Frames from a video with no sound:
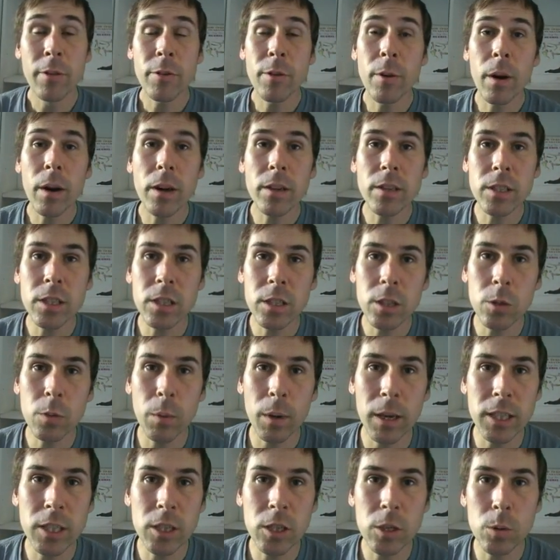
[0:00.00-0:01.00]
There are
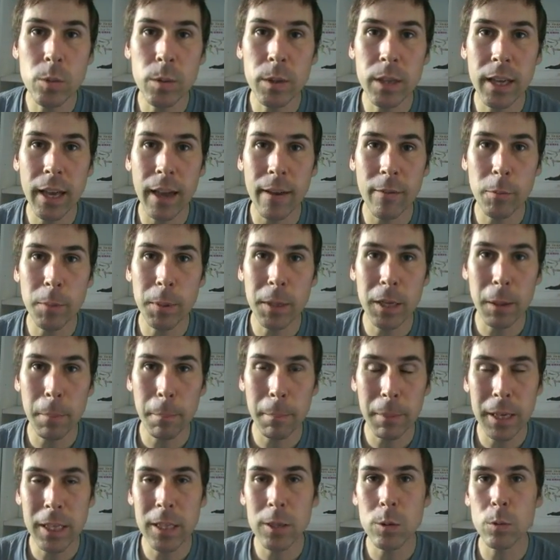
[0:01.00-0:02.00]
situations where the government
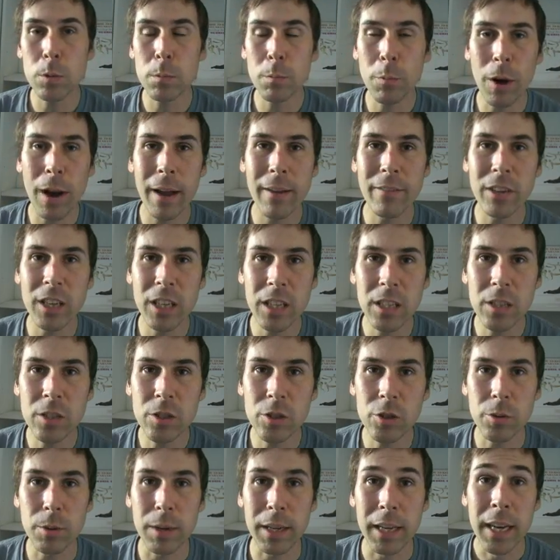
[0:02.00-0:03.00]
competes with private
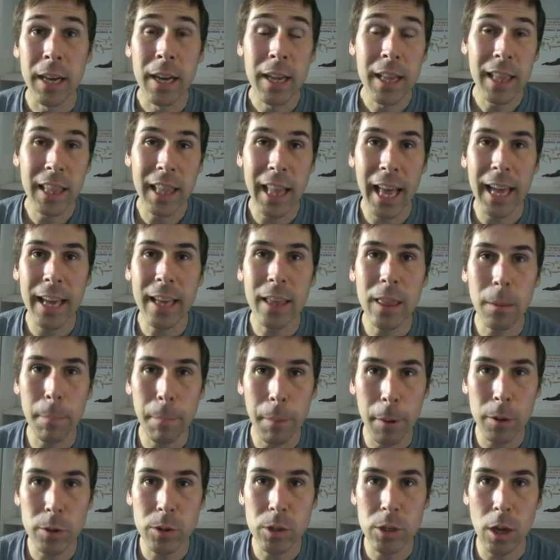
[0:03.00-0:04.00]
industry, like the
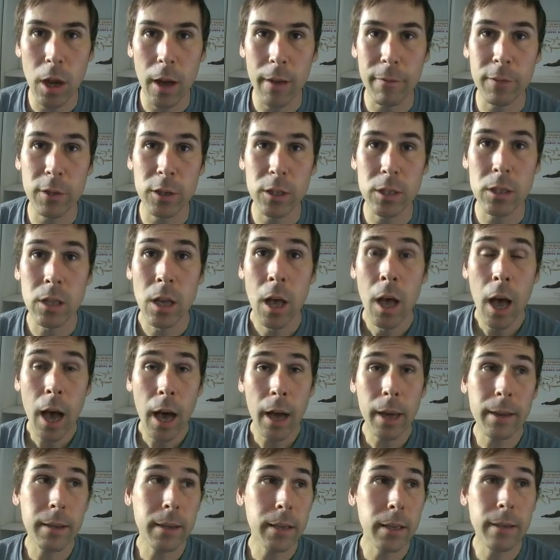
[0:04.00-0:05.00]
post office,
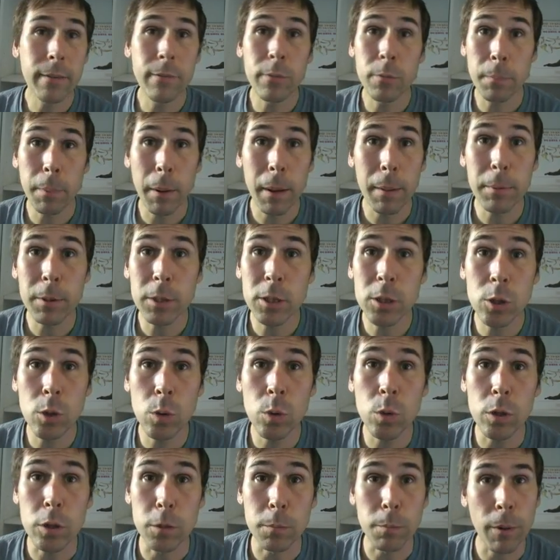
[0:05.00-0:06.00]
even public
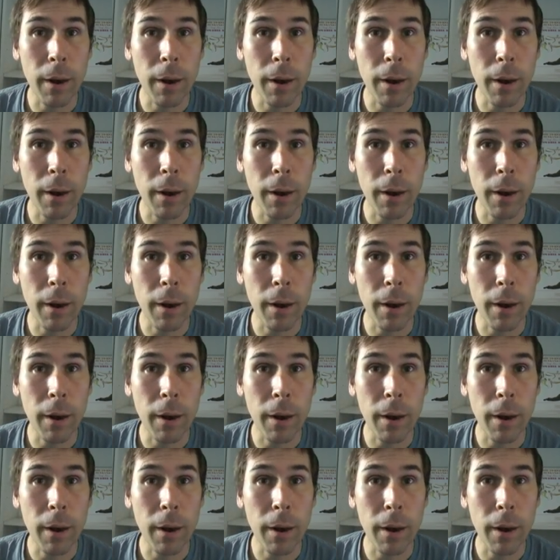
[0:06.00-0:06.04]
schools.